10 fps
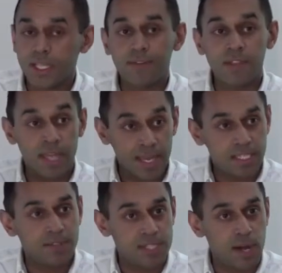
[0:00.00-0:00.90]
given the
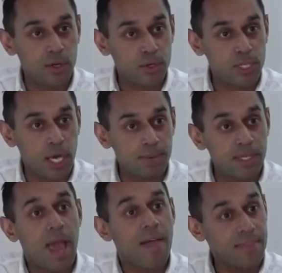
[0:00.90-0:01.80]
negative
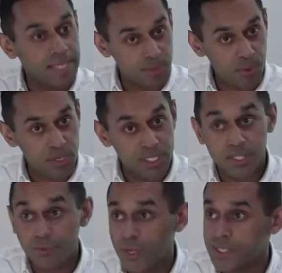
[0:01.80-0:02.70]
stereotypes and the
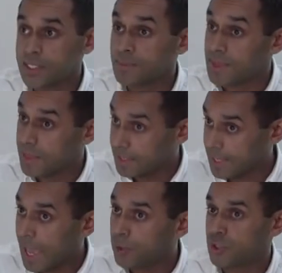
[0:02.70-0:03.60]
experiences of racism that they'd
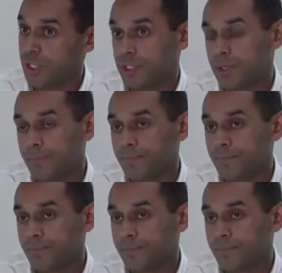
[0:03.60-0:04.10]
encountered.